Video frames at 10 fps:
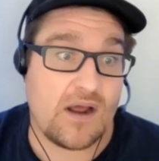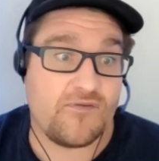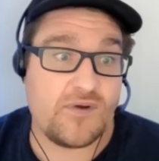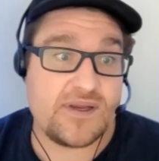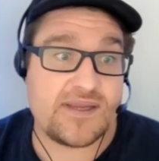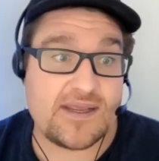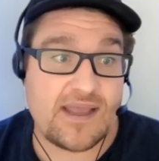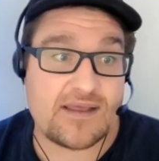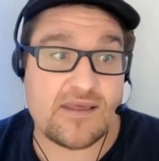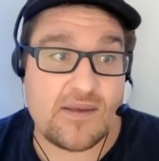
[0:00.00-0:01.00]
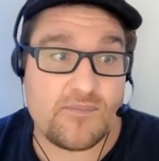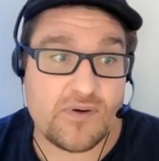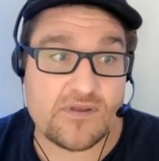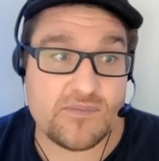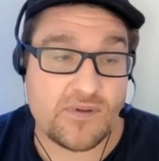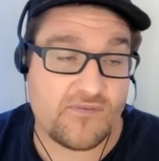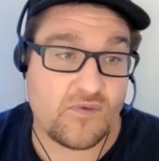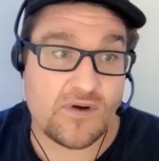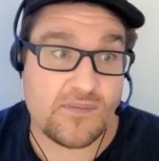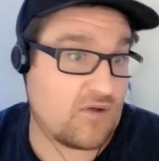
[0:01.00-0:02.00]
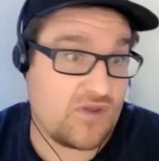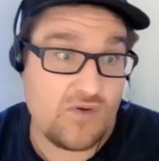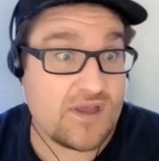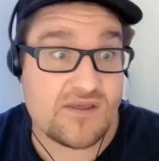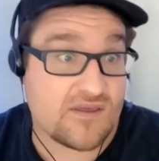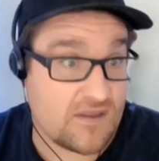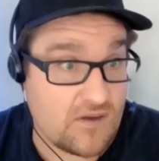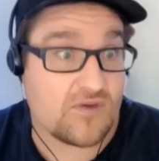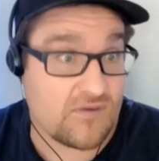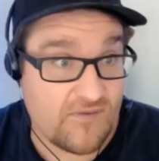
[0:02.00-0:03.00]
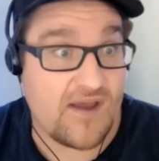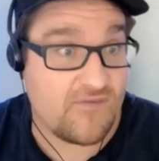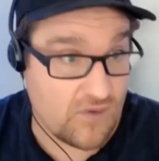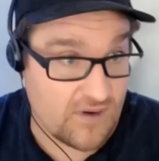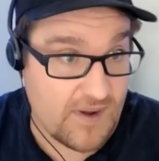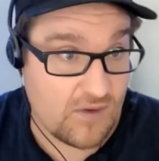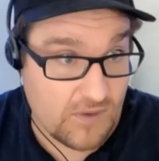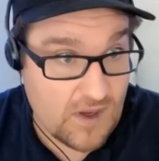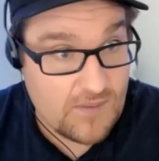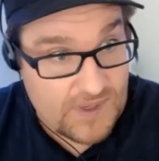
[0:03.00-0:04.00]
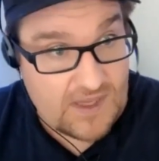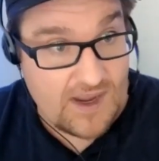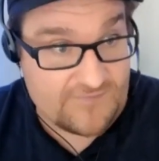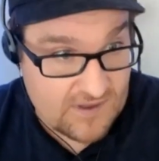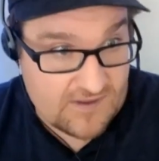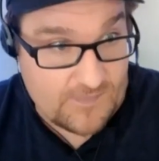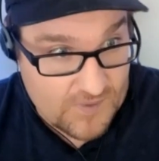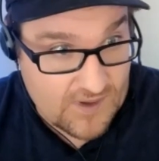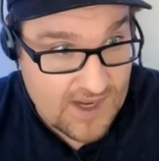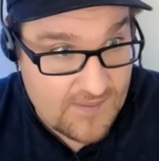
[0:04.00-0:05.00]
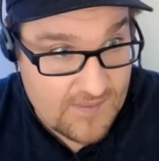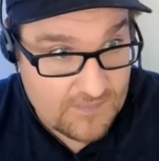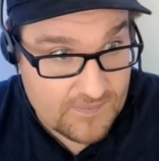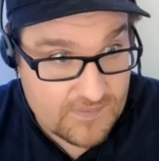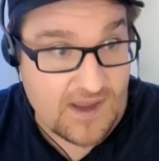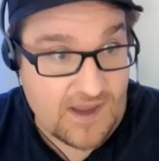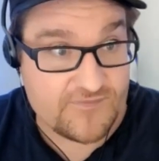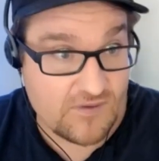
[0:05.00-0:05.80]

Now, if we take that same principle of word of mouth, you can still survive word of mouth, but you have to step your game up. You have to